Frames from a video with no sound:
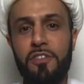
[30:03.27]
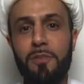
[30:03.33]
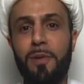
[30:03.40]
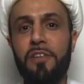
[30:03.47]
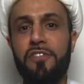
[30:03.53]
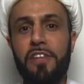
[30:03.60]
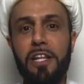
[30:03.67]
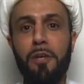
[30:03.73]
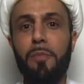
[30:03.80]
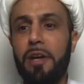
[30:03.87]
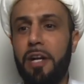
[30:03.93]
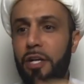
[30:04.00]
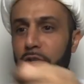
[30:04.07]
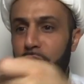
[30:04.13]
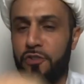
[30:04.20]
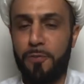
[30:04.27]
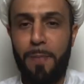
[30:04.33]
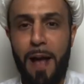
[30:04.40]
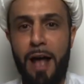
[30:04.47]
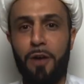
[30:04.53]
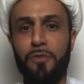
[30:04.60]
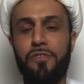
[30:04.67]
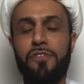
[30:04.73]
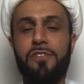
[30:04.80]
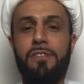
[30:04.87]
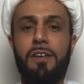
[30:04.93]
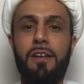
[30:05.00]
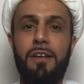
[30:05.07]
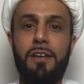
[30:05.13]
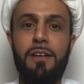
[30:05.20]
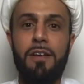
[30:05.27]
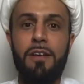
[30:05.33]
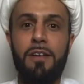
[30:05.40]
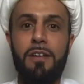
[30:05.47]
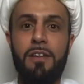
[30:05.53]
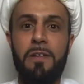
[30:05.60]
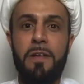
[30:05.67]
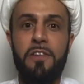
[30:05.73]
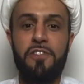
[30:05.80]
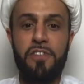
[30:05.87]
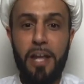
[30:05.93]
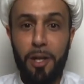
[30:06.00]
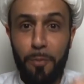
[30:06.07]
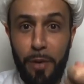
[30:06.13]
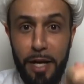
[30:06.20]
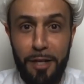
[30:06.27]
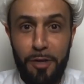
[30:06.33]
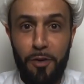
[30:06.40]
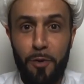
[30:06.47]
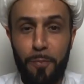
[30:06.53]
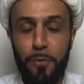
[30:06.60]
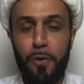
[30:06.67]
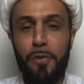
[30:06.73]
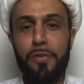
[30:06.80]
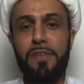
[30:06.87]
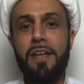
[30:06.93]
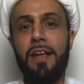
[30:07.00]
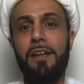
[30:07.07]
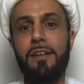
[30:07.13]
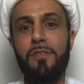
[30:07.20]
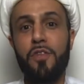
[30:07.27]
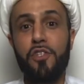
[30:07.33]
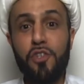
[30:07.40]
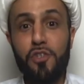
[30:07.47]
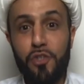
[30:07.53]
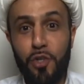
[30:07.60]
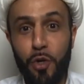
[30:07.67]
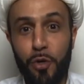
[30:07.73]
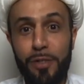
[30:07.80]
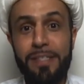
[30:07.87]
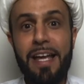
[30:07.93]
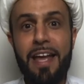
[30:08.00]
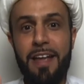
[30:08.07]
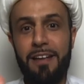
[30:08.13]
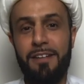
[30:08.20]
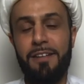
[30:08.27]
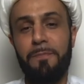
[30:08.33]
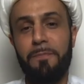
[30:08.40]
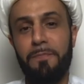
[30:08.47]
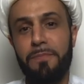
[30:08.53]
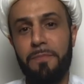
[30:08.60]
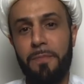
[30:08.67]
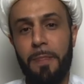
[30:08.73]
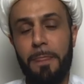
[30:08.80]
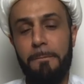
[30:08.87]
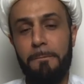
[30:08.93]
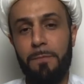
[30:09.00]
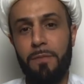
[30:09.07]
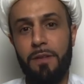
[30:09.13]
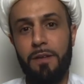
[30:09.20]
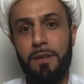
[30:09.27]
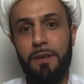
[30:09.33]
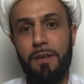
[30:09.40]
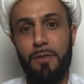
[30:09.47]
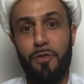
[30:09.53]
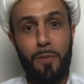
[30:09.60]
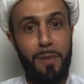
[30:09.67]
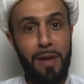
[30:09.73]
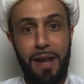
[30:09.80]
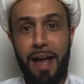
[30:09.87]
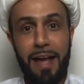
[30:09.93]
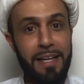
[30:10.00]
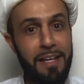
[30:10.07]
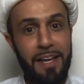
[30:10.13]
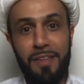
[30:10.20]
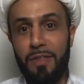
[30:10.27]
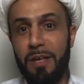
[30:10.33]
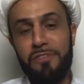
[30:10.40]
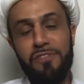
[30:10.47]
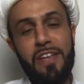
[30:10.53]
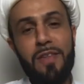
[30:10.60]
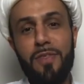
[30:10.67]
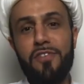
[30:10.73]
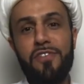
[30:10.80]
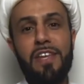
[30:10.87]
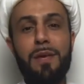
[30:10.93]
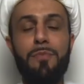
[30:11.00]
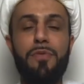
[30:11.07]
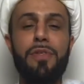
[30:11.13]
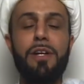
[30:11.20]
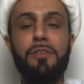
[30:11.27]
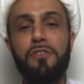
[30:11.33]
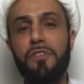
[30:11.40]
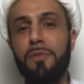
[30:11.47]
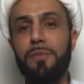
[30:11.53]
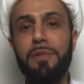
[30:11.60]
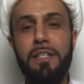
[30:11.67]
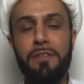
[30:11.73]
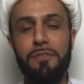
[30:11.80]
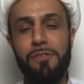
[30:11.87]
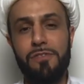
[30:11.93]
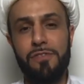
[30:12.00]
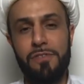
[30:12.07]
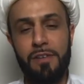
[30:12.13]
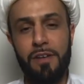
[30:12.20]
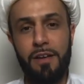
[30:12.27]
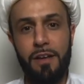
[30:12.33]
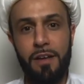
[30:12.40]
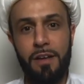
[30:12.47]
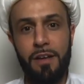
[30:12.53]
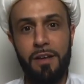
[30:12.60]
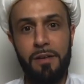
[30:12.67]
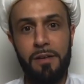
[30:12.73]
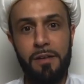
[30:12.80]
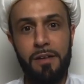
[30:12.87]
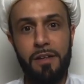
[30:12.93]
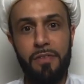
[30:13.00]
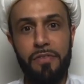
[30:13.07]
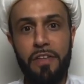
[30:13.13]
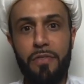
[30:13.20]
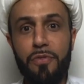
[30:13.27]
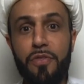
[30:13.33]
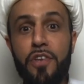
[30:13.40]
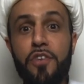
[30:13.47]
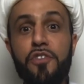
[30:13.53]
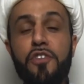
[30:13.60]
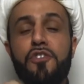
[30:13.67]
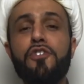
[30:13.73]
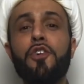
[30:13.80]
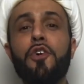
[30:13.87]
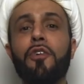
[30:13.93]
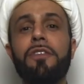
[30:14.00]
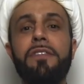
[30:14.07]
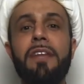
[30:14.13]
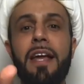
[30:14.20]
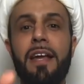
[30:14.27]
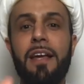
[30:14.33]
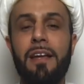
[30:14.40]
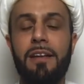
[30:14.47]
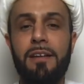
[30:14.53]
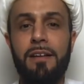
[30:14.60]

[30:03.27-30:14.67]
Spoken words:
It's about celebrating your spouse. Celebrating your birthday. This is your day. The Malaika, they say the same thing to the believers. That this is your day.